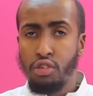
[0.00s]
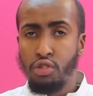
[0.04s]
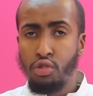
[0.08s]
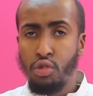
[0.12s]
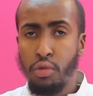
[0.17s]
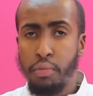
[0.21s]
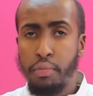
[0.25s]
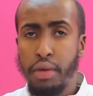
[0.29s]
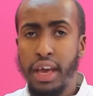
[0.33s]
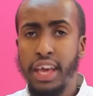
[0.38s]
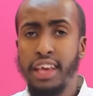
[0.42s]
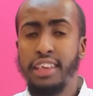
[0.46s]

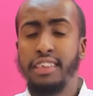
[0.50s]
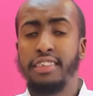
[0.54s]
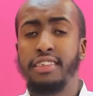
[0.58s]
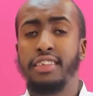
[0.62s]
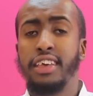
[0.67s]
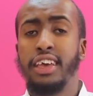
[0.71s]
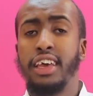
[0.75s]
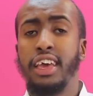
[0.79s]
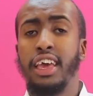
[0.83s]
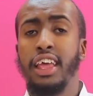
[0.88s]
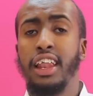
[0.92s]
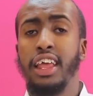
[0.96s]
to
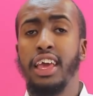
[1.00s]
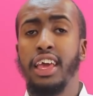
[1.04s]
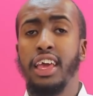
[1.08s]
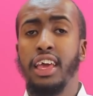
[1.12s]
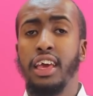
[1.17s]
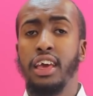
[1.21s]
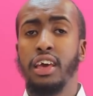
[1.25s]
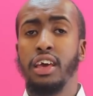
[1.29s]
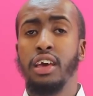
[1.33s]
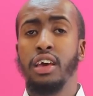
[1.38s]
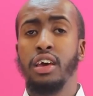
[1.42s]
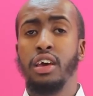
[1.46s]

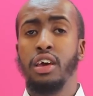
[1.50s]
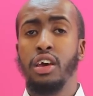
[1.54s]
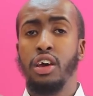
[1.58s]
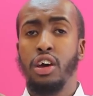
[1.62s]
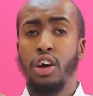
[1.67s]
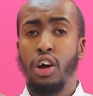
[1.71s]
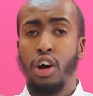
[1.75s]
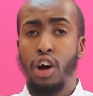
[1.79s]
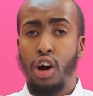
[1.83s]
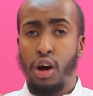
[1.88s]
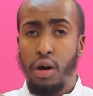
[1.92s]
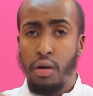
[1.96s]
basically
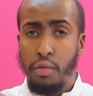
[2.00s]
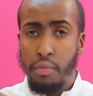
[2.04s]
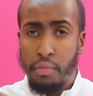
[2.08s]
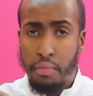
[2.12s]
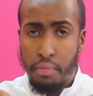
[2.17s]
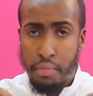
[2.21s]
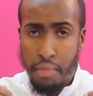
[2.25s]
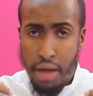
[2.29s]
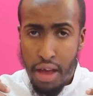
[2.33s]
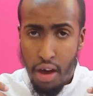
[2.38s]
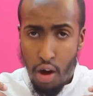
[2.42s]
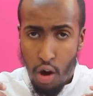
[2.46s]

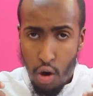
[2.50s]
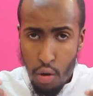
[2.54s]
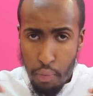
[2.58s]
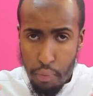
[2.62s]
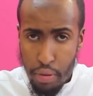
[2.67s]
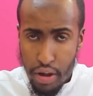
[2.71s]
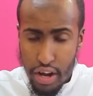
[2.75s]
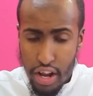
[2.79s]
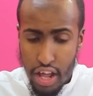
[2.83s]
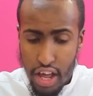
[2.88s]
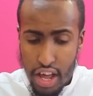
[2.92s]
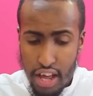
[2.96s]

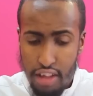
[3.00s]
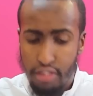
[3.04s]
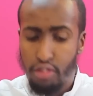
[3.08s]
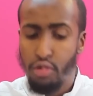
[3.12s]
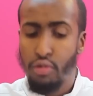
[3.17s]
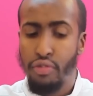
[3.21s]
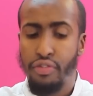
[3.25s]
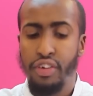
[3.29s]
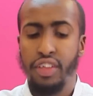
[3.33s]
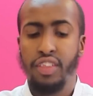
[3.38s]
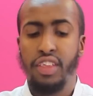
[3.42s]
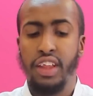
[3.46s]
open her
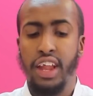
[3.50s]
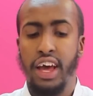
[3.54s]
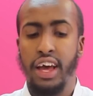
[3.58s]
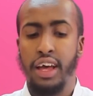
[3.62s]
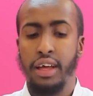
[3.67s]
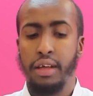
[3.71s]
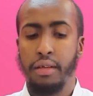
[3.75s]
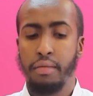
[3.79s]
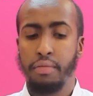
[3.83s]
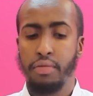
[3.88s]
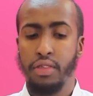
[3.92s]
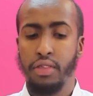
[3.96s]
to fitnah.